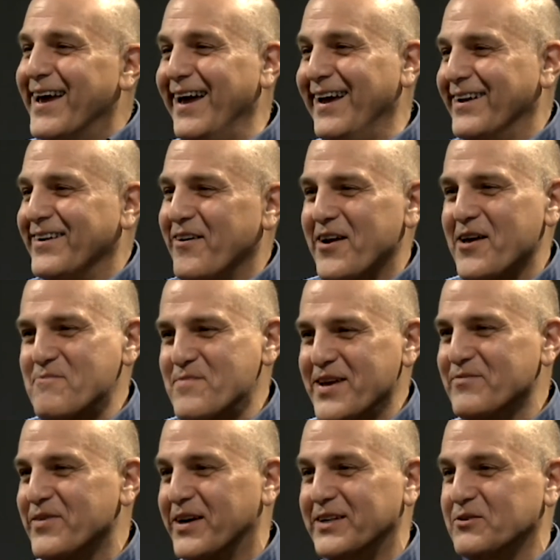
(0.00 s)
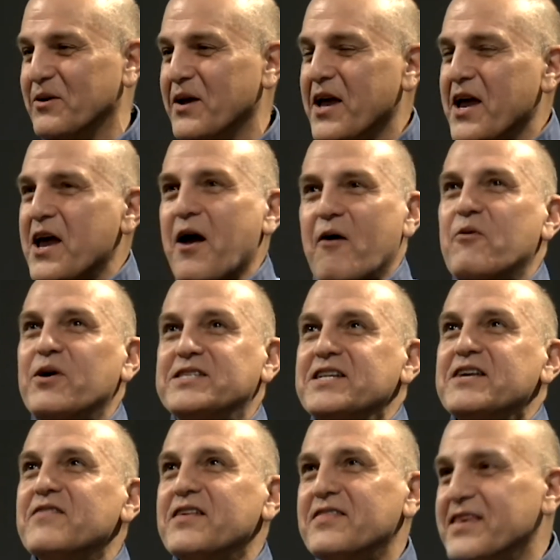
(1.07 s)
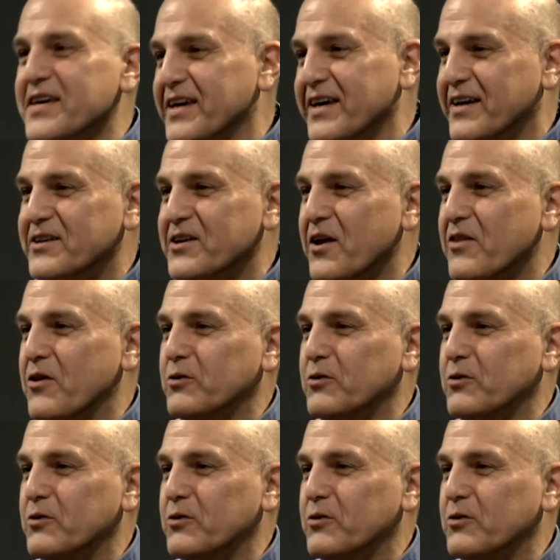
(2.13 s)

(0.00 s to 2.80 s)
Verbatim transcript: you know what I mean? Because I wasn't even thinking in, in those